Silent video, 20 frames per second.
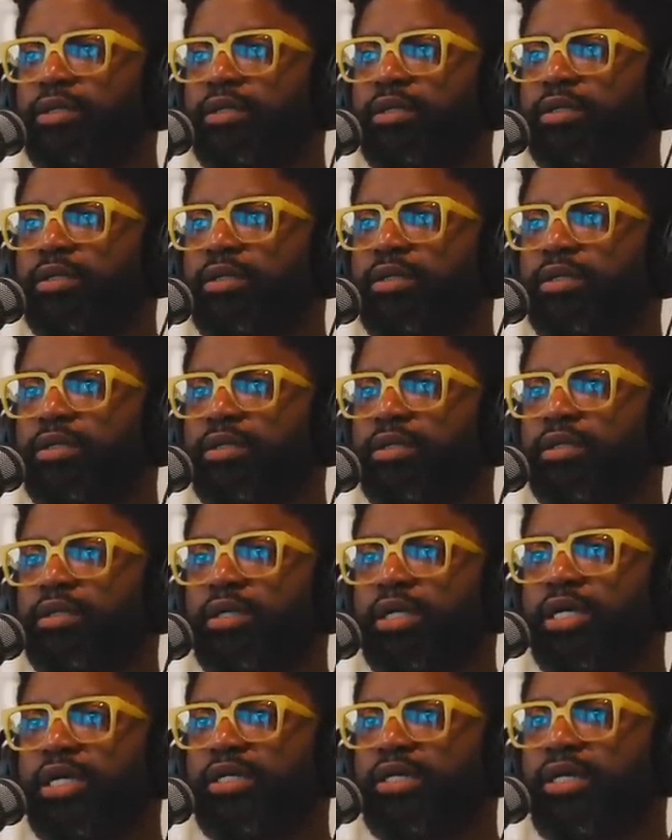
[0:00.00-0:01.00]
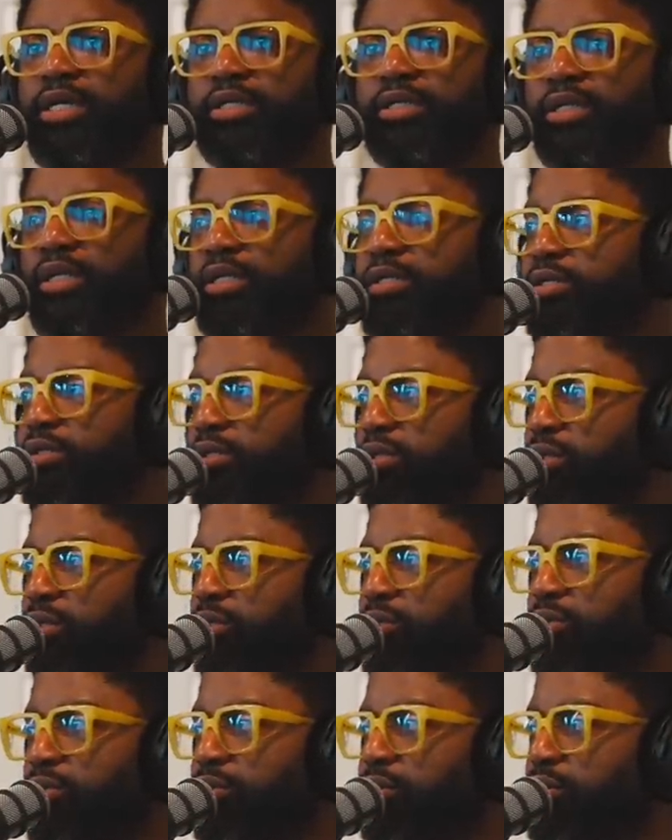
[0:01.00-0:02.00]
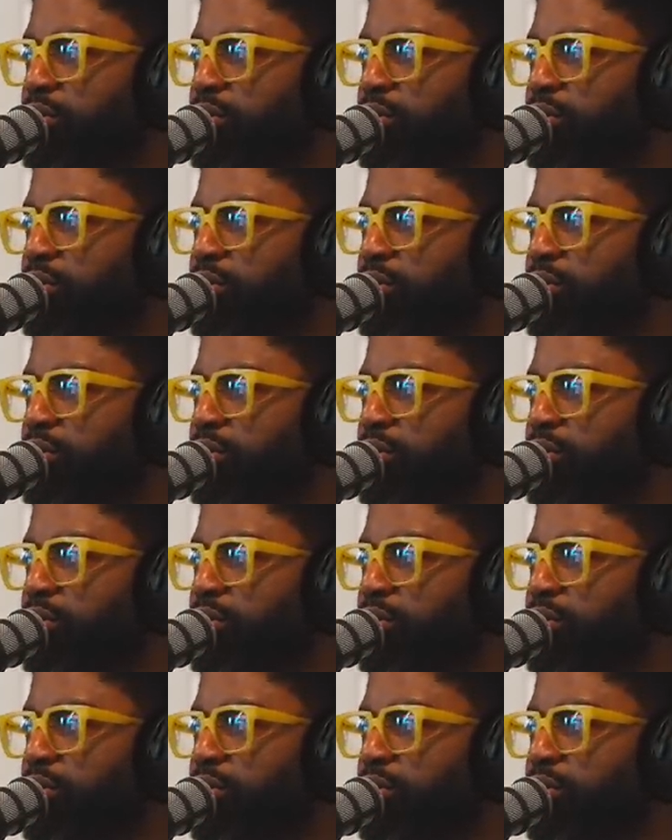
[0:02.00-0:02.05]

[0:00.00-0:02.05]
Yes. And, and and so